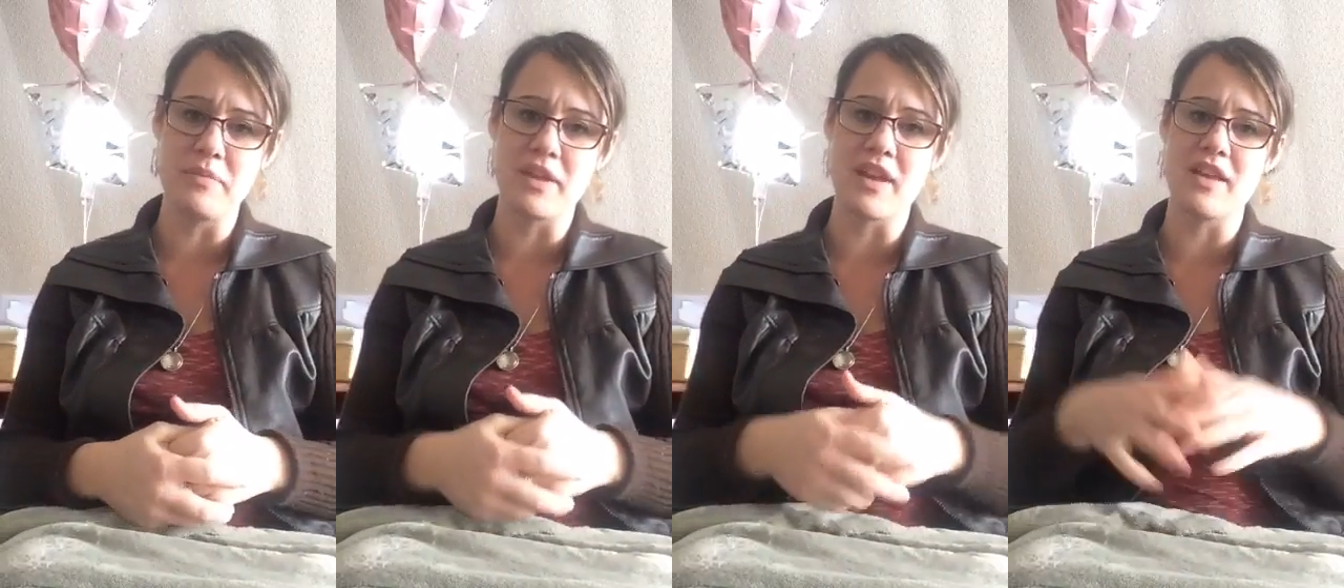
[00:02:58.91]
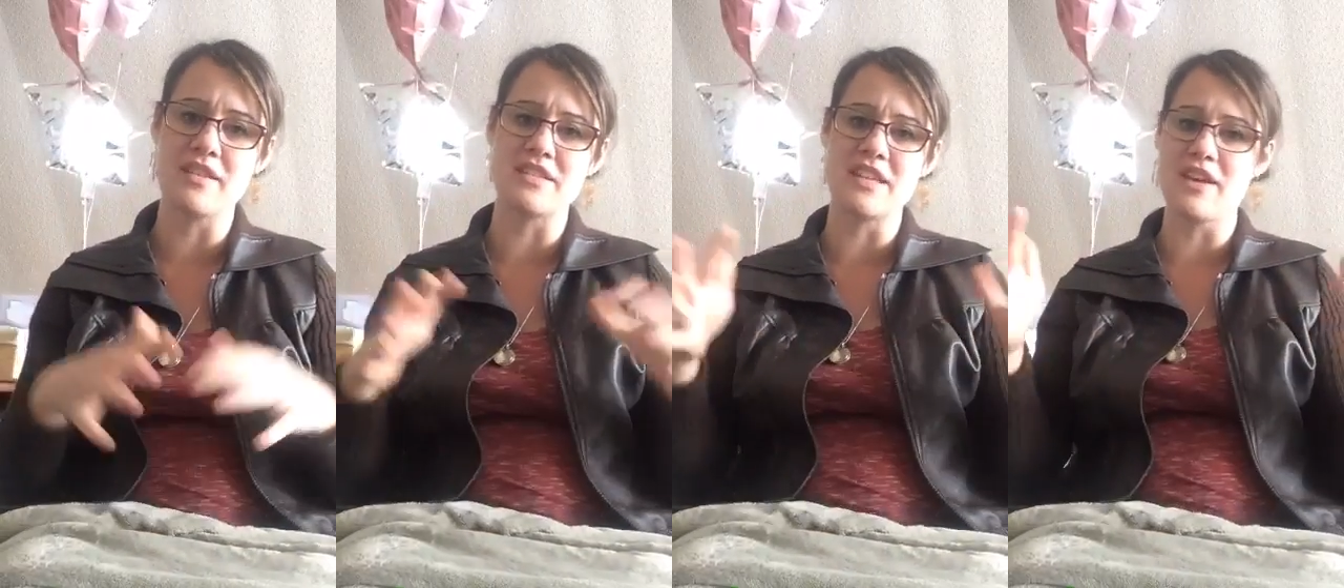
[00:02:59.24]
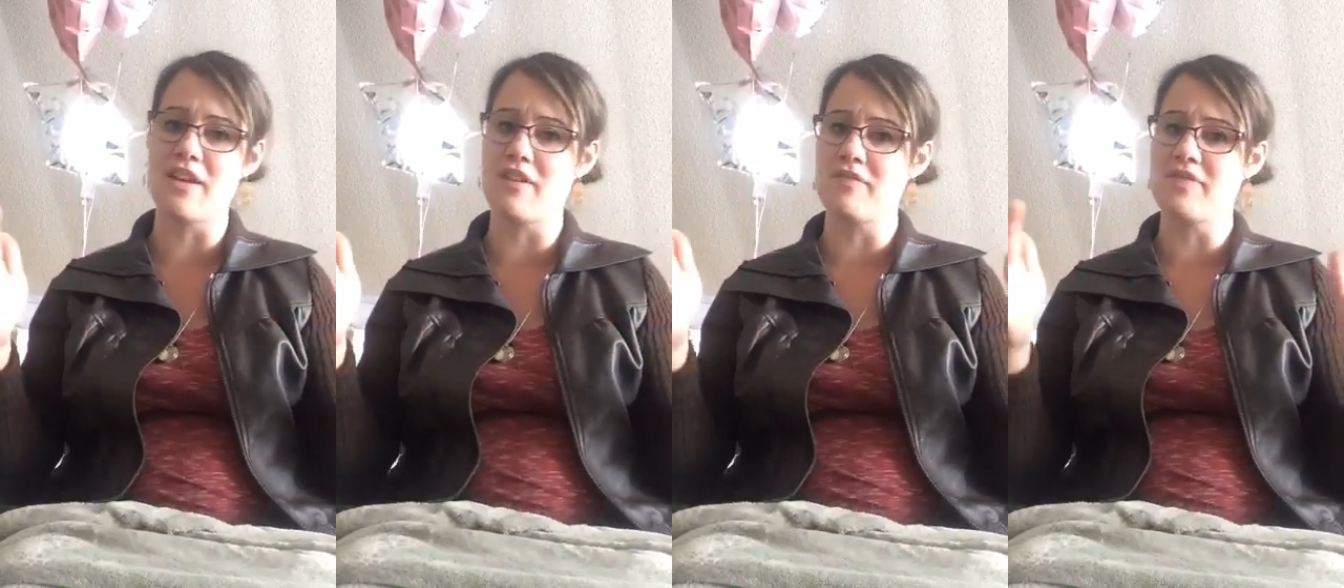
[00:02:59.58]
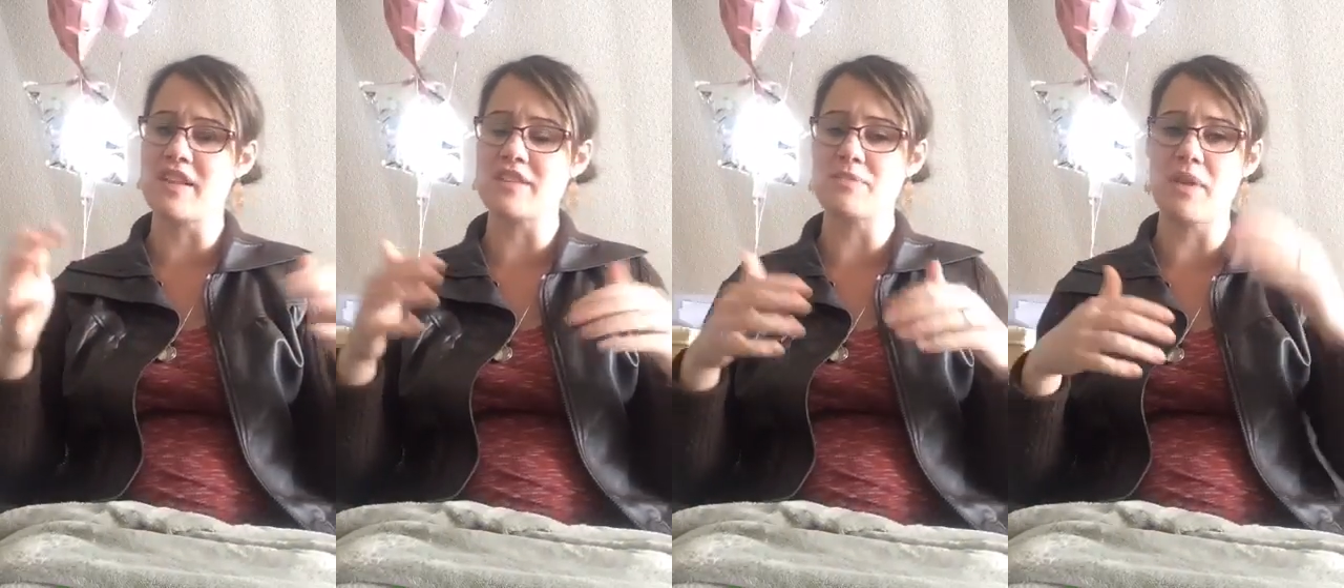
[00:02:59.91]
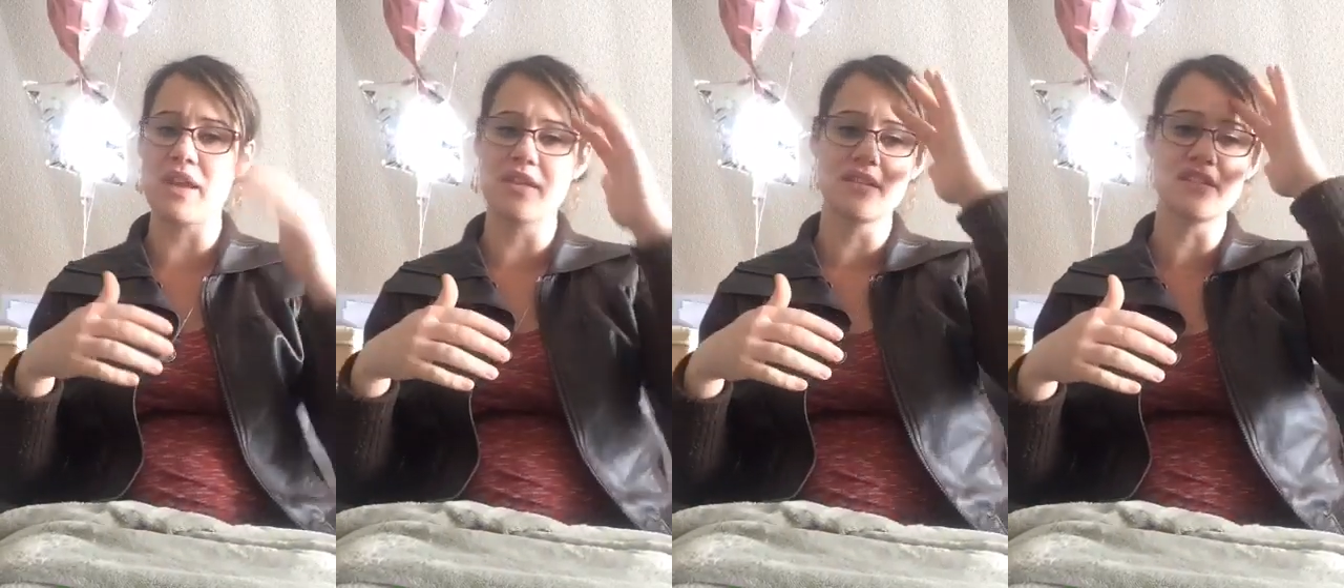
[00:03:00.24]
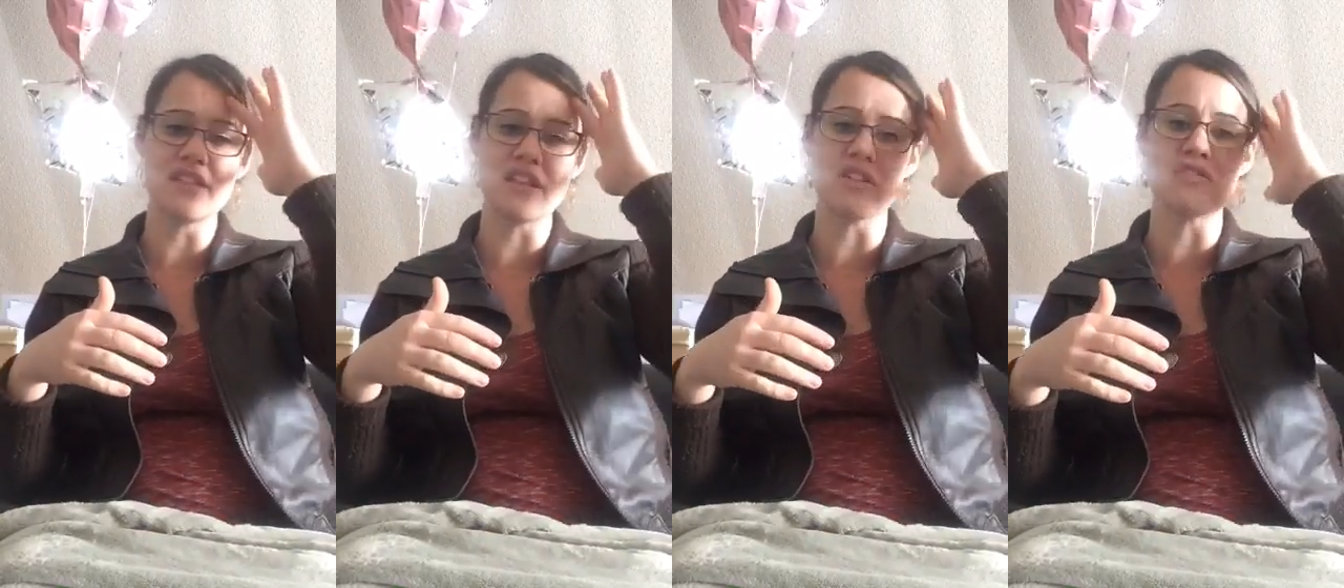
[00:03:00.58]
because, that's my
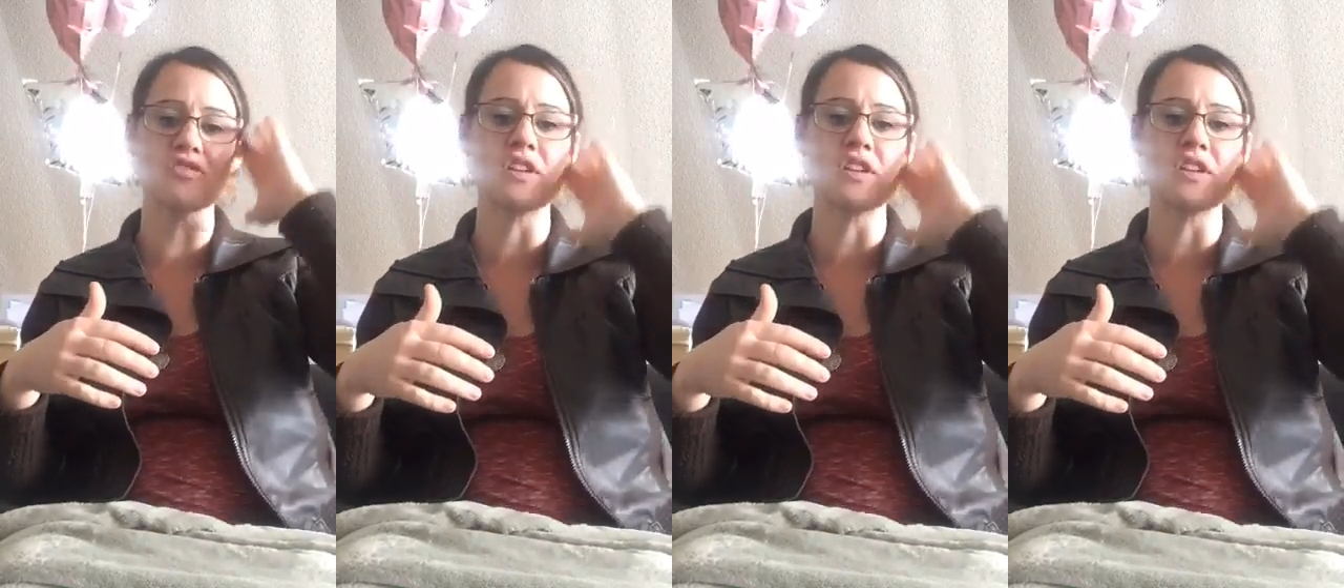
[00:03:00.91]
secret